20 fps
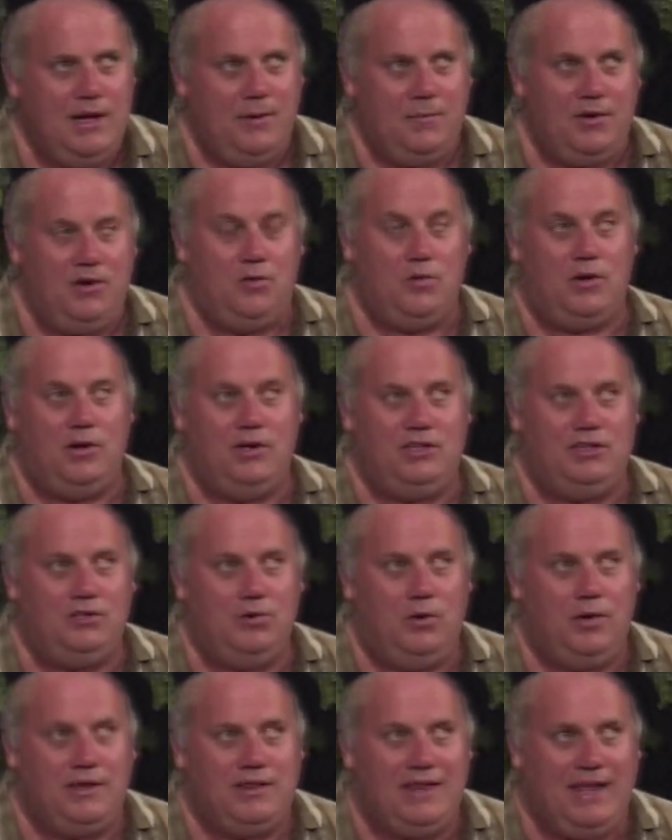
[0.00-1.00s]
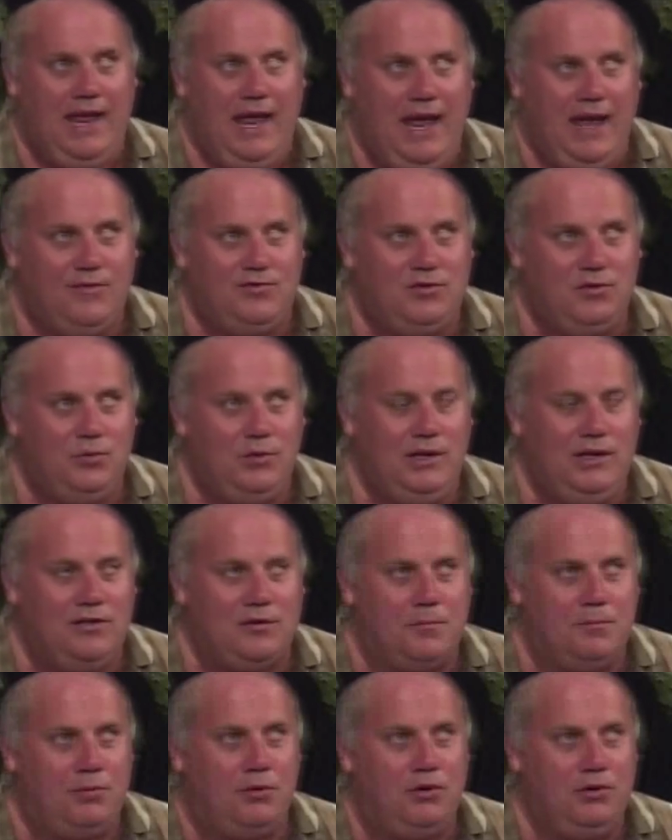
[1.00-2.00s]
But in order to do it, they have to
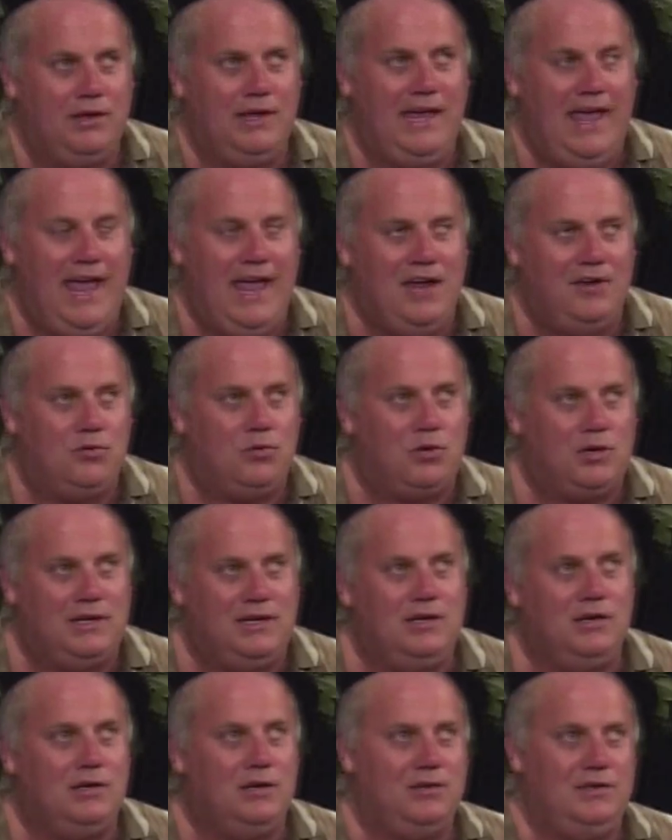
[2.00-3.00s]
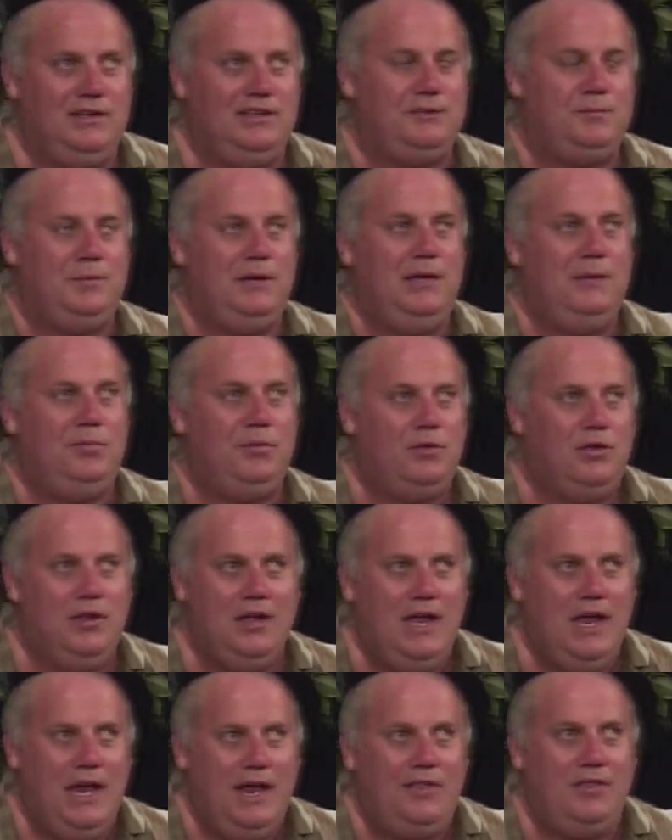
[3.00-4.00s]
either bully and or kill these
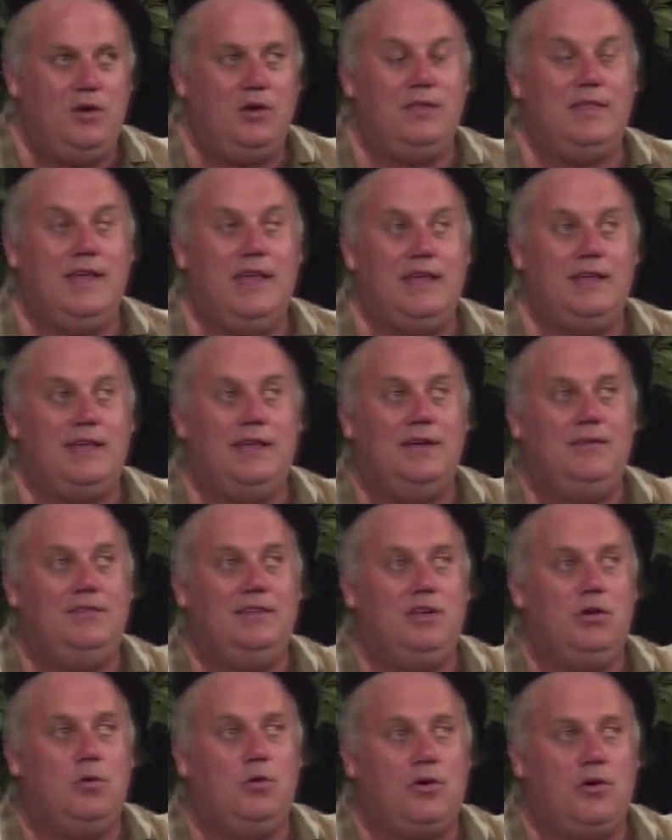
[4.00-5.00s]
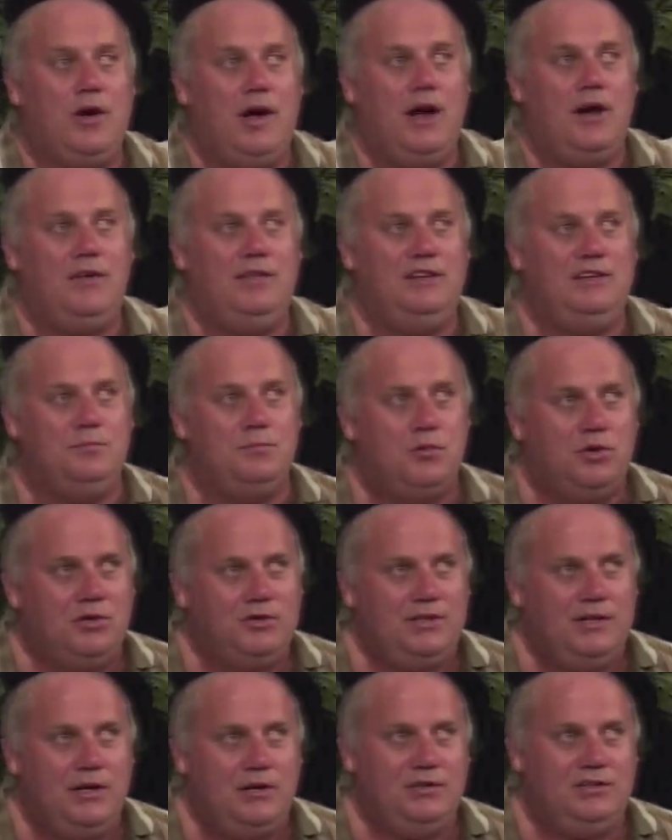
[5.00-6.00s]
people, and they give the order, hire these
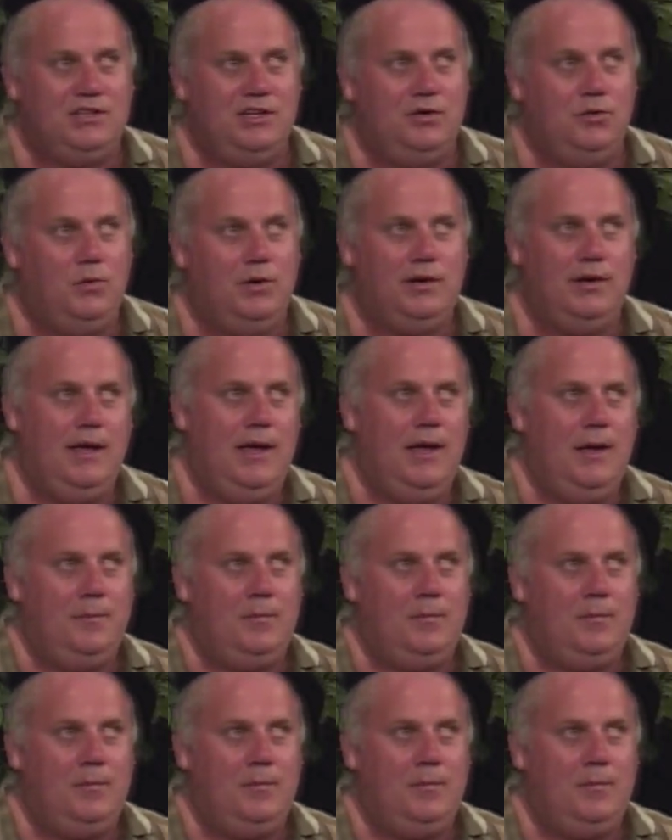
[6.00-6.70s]
mercenaries to do it.